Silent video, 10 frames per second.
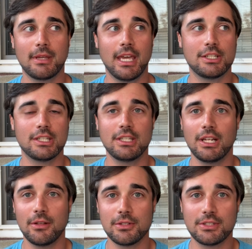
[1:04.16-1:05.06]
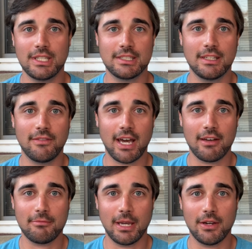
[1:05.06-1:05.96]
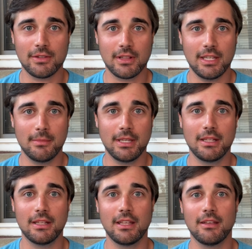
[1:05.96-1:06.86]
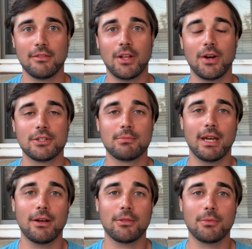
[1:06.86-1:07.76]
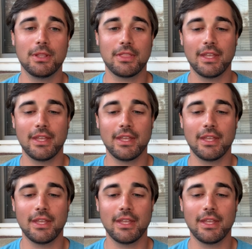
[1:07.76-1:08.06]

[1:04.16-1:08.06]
catching, you know, the 65-pound limit of largemouth with